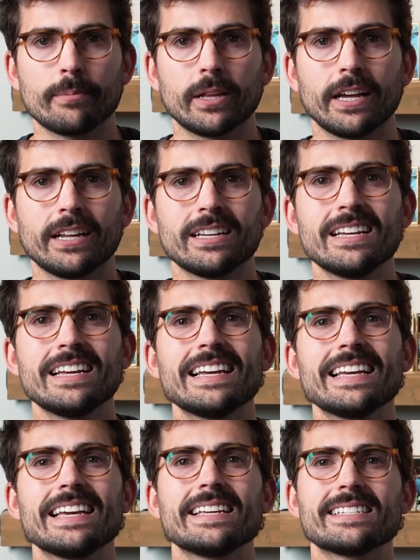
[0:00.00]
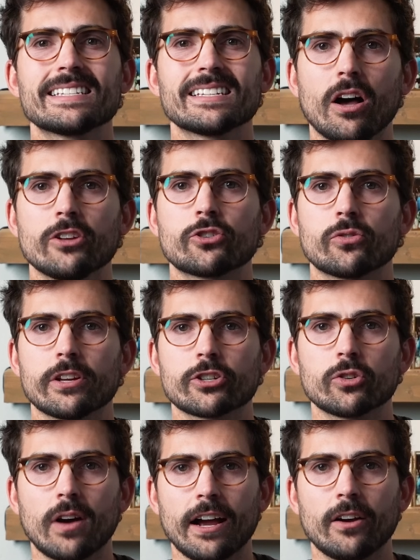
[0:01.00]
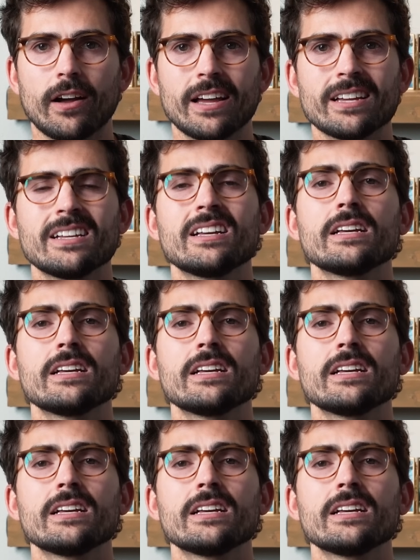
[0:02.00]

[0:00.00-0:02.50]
plan is a traditional IRA,